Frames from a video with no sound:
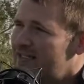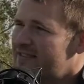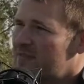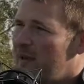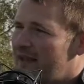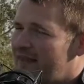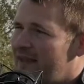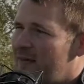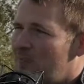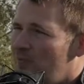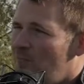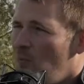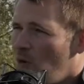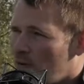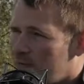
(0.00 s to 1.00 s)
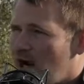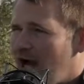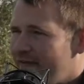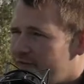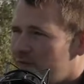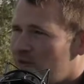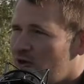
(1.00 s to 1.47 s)
to make them more
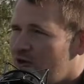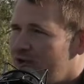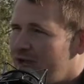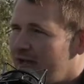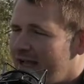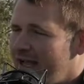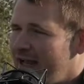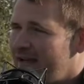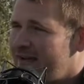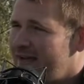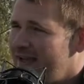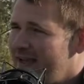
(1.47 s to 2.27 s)
profitable again.